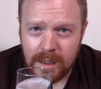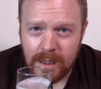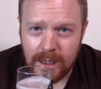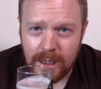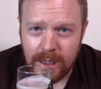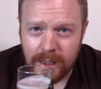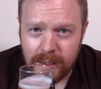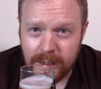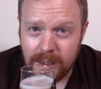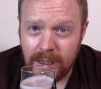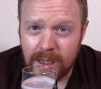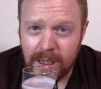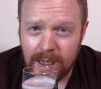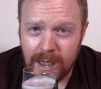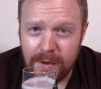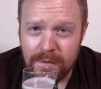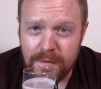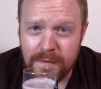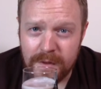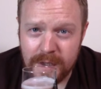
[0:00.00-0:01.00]
I
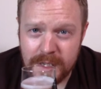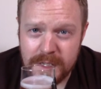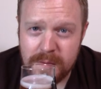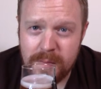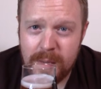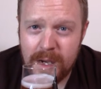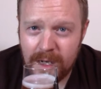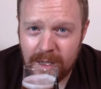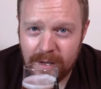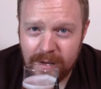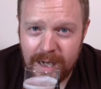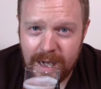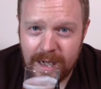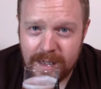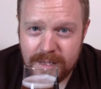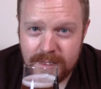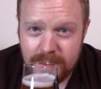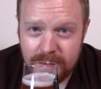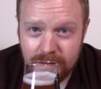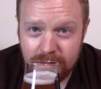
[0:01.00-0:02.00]
love the smell of
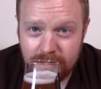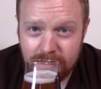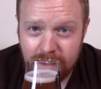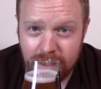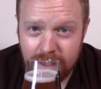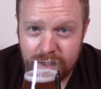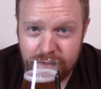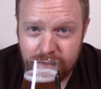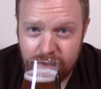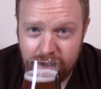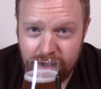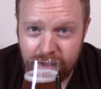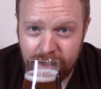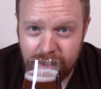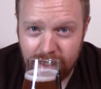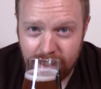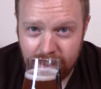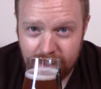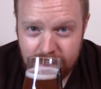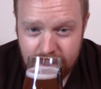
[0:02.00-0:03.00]
that. That is very
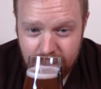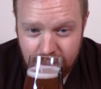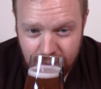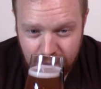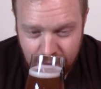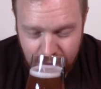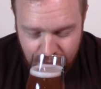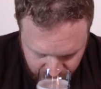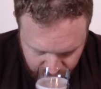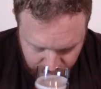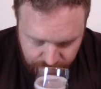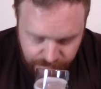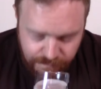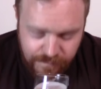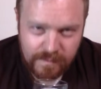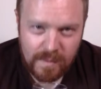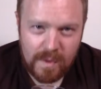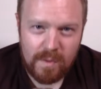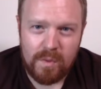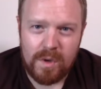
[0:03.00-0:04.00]
nice.
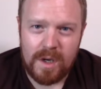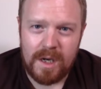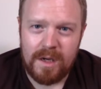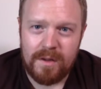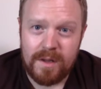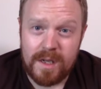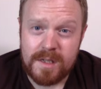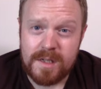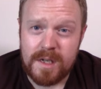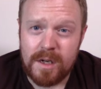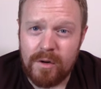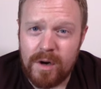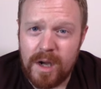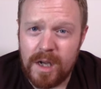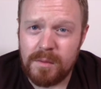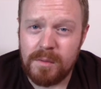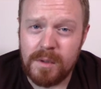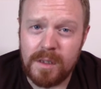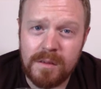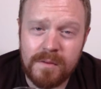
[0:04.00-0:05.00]
Wow, that's
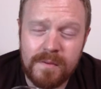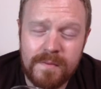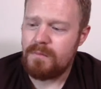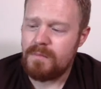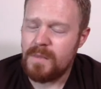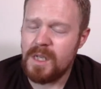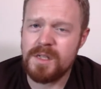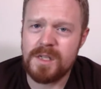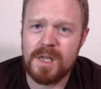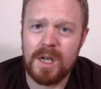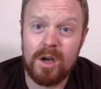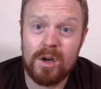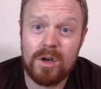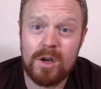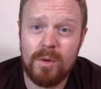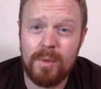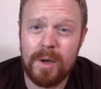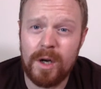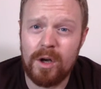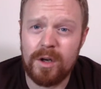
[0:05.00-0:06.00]
incredible. There's a lot
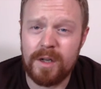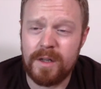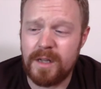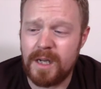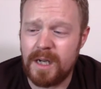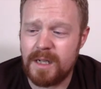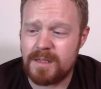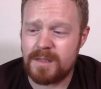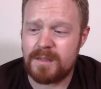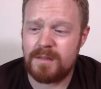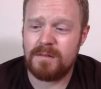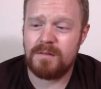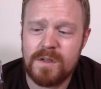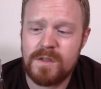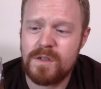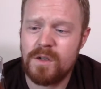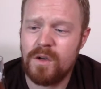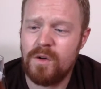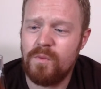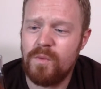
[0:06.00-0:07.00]
going on in that.
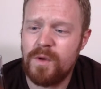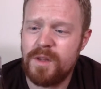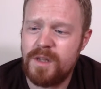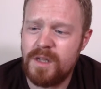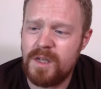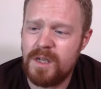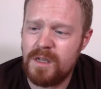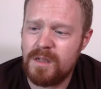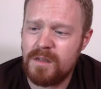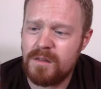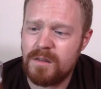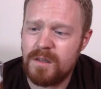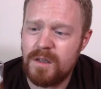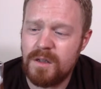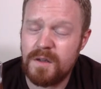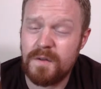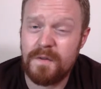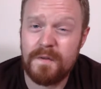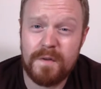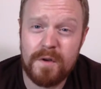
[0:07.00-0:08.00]
So with the
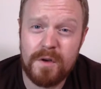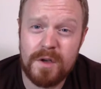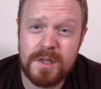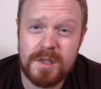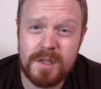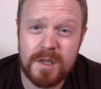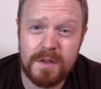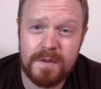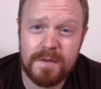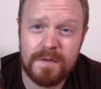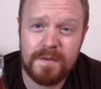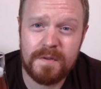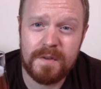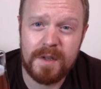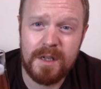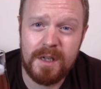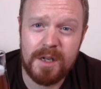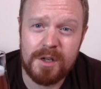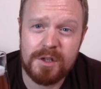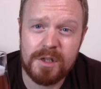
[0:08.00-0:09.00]
first sort of
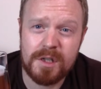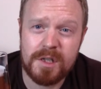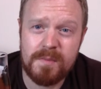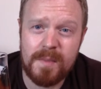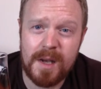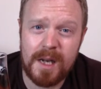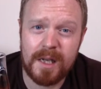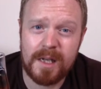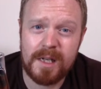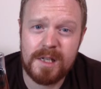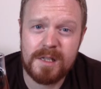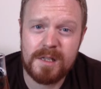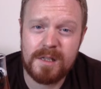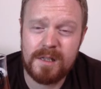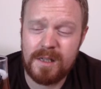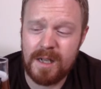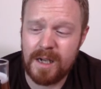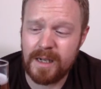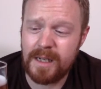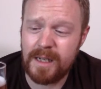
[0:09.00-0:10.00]
initial smell
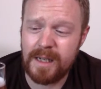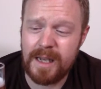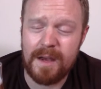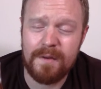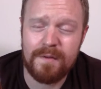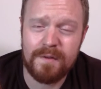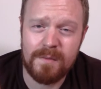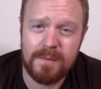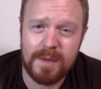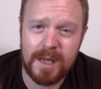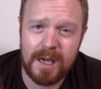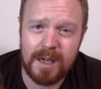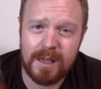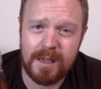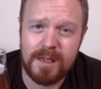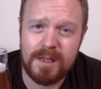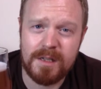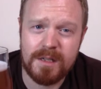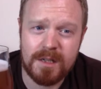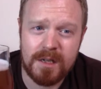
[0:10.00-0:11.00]
I can get from that
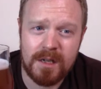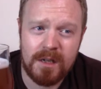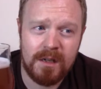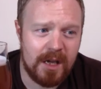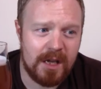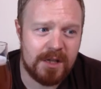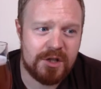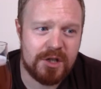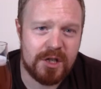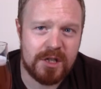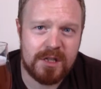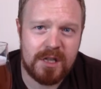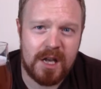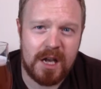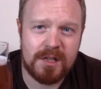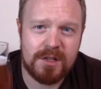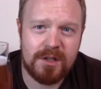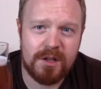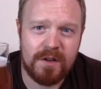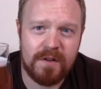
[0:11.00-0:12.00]
is it's just
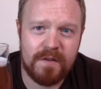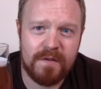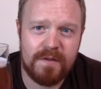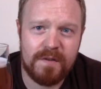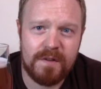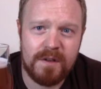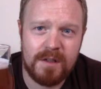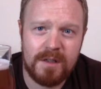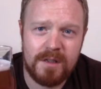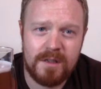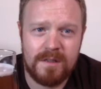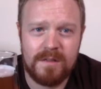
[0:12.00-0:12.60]
that sort of